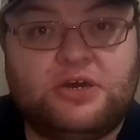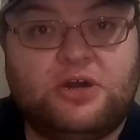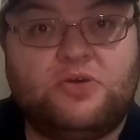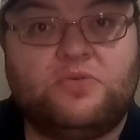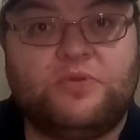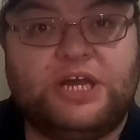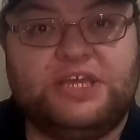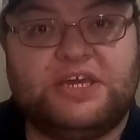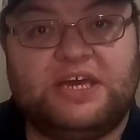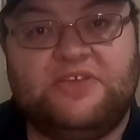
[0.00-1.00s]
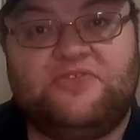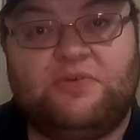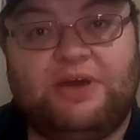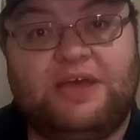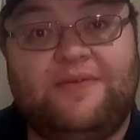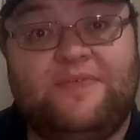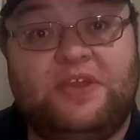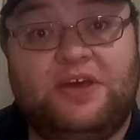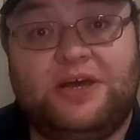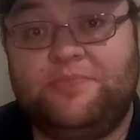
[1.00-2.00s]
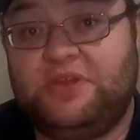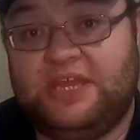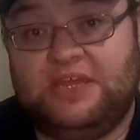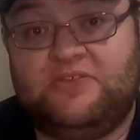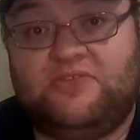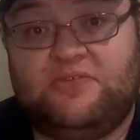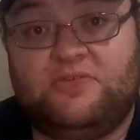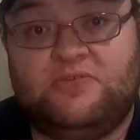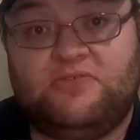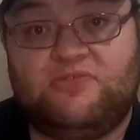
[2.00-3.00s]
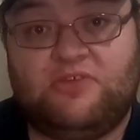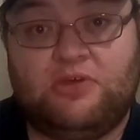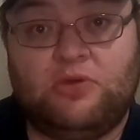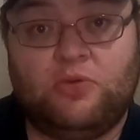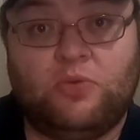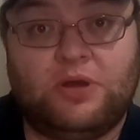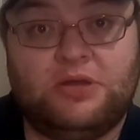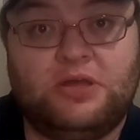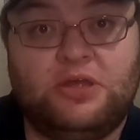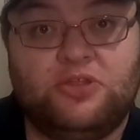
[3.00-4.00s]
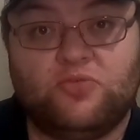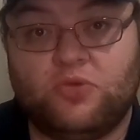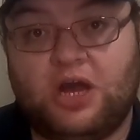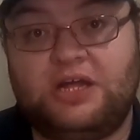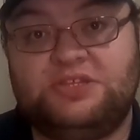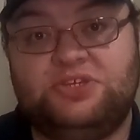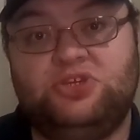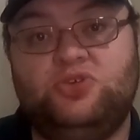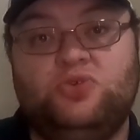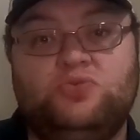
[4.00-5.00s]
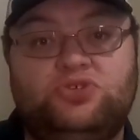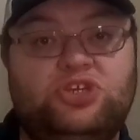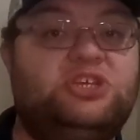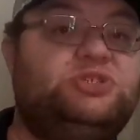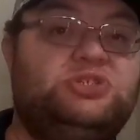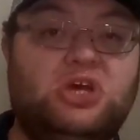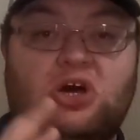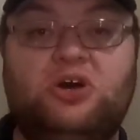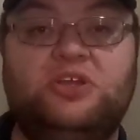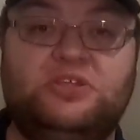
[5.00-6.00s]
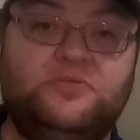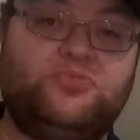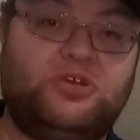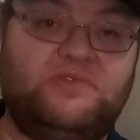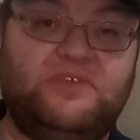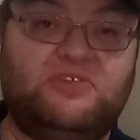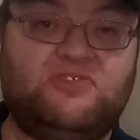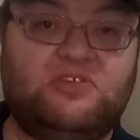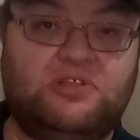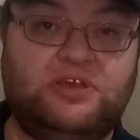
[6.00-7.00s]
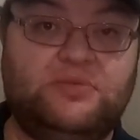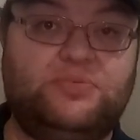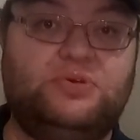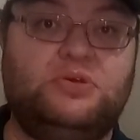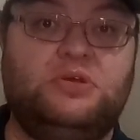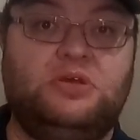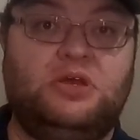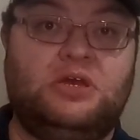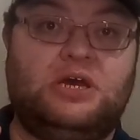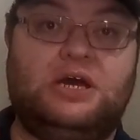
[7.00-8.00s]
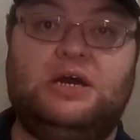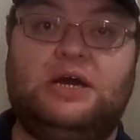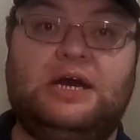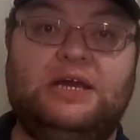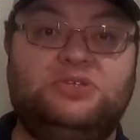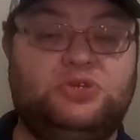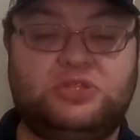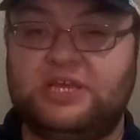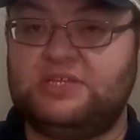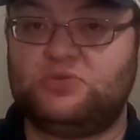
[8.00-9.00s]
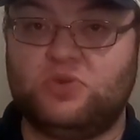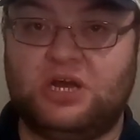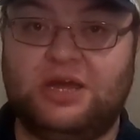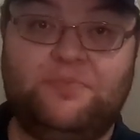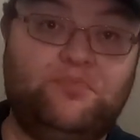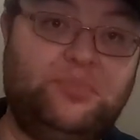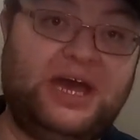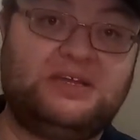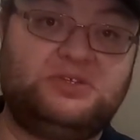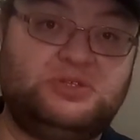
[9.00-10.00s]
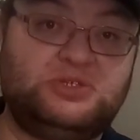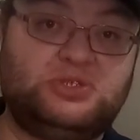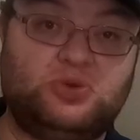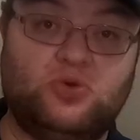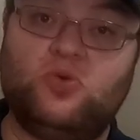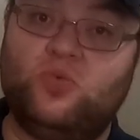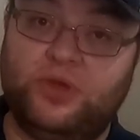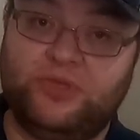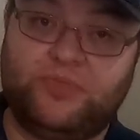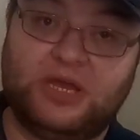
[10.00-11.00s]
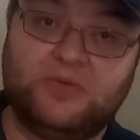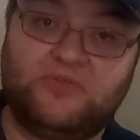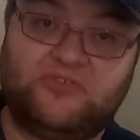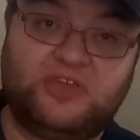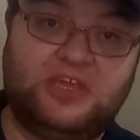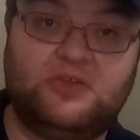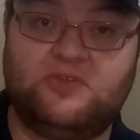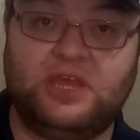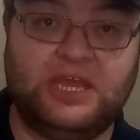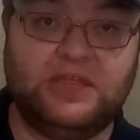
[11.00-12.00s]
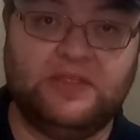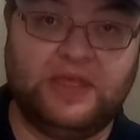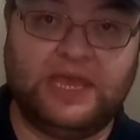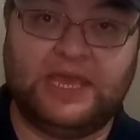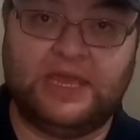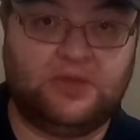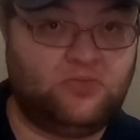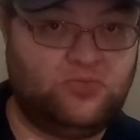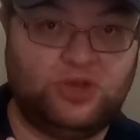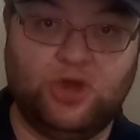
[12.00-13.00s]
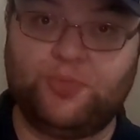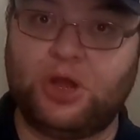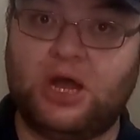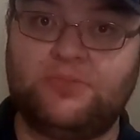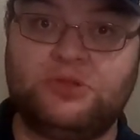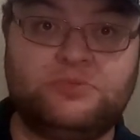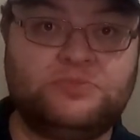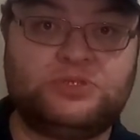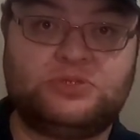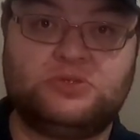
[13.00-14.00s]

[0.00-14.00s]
All right, guys, so I have an update. So the rod that you just saw in the previous clip, I took that rod back to the store with my receipt, and they, no problems,